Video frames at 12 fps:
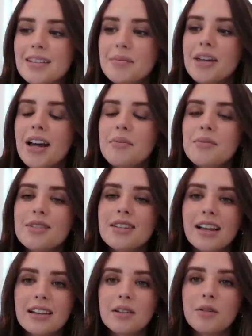Sometimes
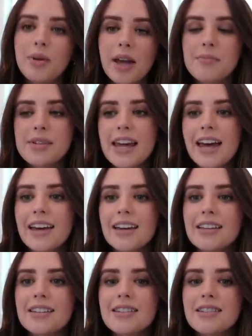a little pamper day
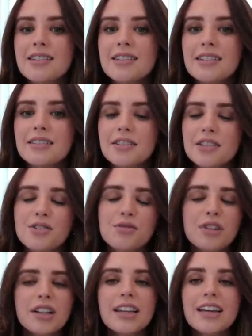is just
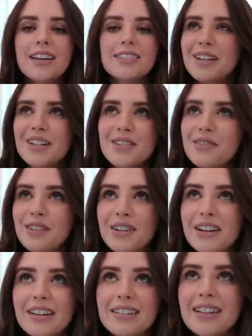really makes you feel
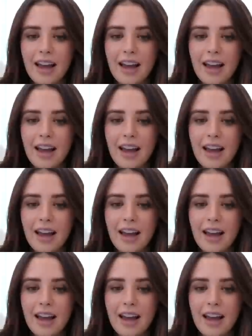good.